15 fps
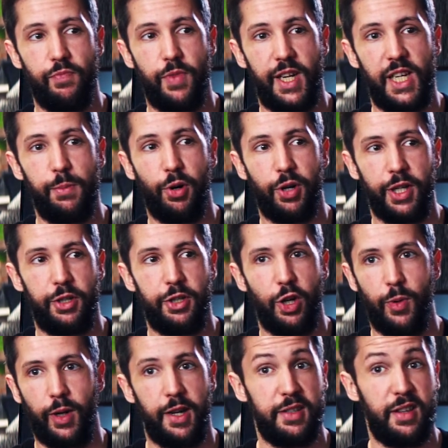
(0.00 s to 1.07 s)
anybody
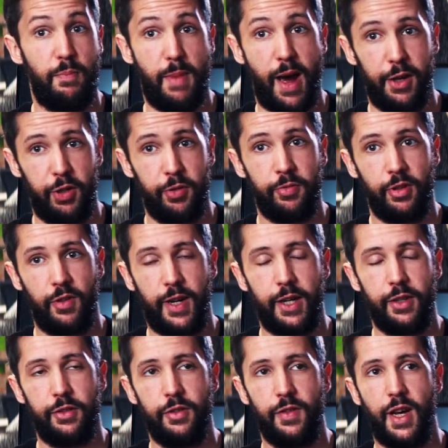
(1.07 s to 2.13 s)
showing us a manual of how
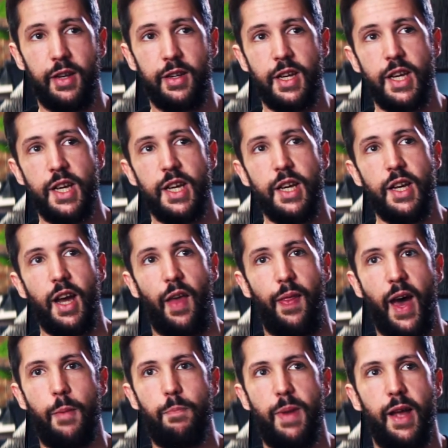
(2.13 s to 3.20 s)
to do that. And
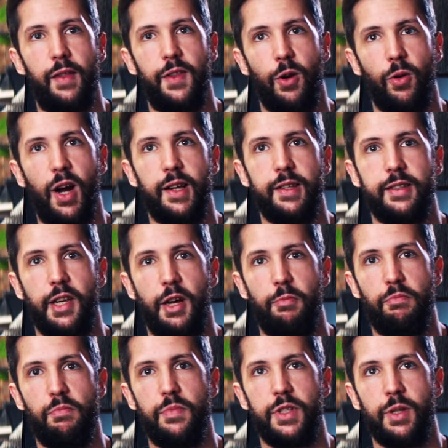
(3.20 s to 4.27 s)
that meant there are
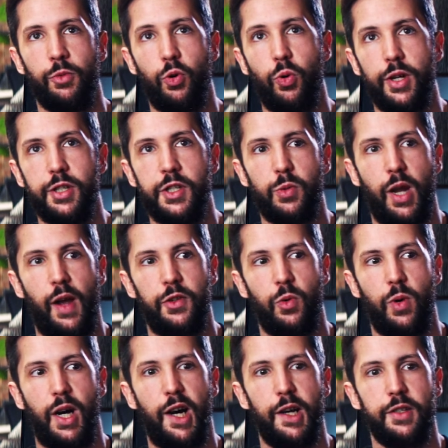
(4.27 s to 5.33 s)
some questions we have
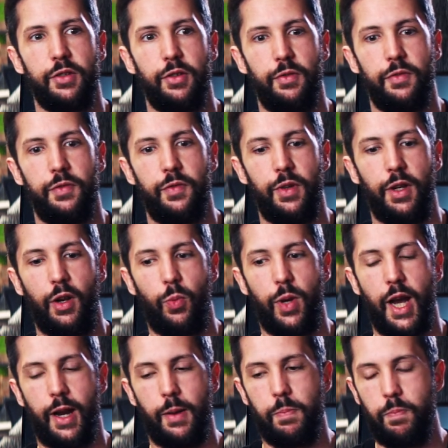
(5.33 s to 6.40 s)
to ask of, we
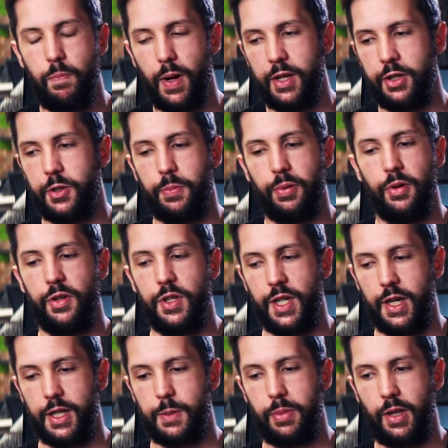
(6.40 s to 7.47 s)
had a bunch of
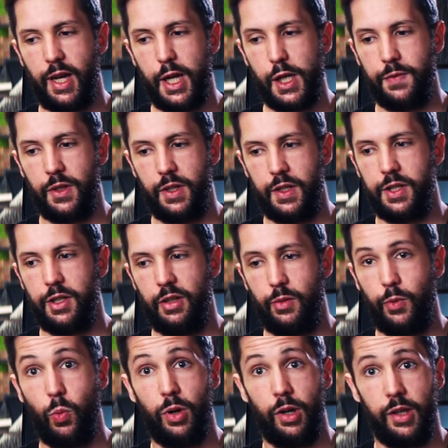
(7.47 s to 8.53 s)
projects planned for this year that
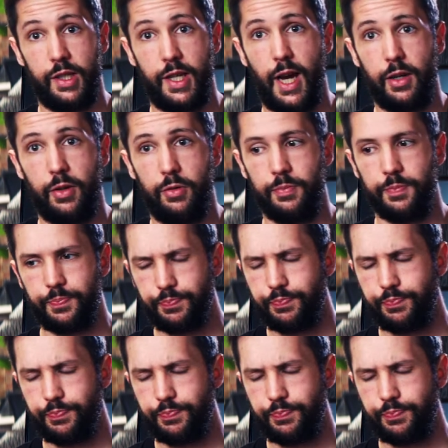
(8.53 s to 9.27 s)
we wanted to tackle.